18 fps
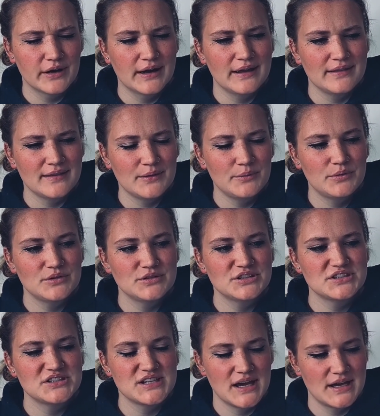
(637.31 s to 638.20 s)
and they will
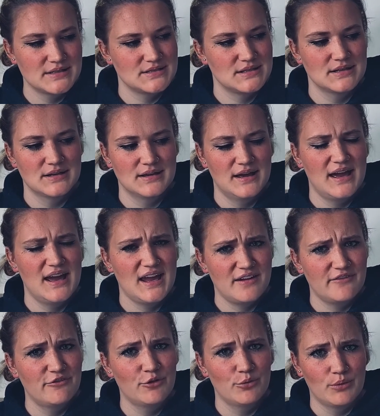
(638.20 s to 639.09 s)
shatter
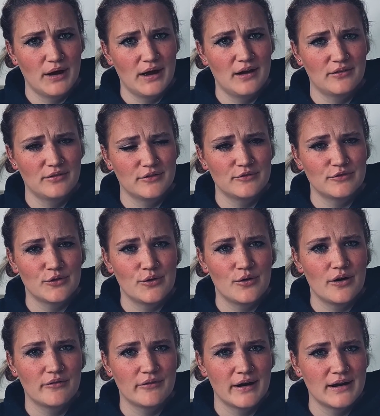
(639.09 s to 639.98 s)
everywhere on the floor,
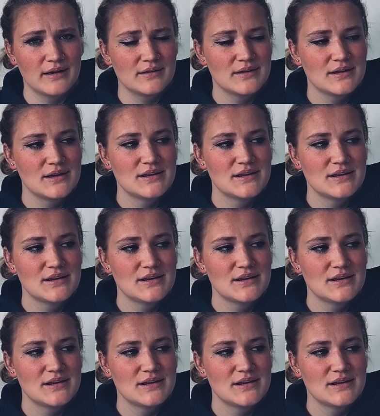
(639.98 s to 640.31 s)
alright?